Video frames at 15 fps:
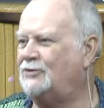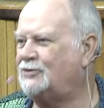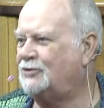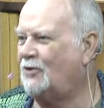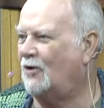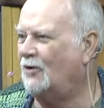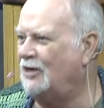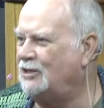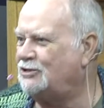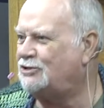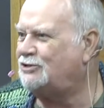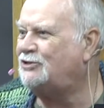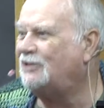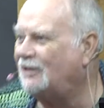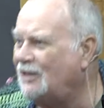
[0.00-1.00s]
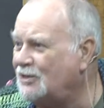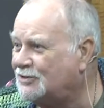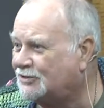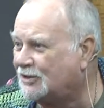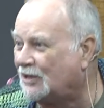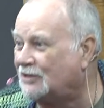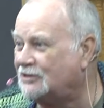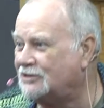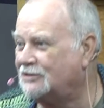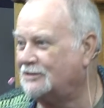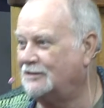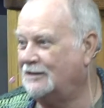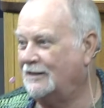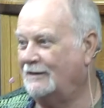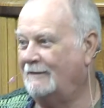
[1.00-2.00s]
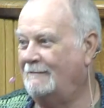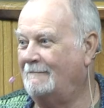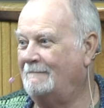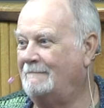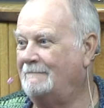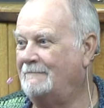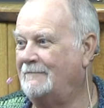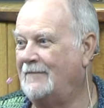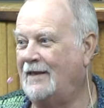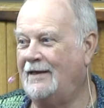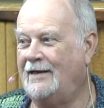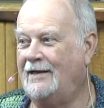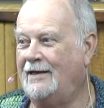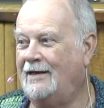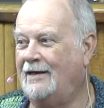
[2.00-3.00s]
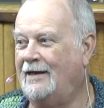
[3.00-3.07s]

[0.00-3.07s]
the one speaking the story is Jesus,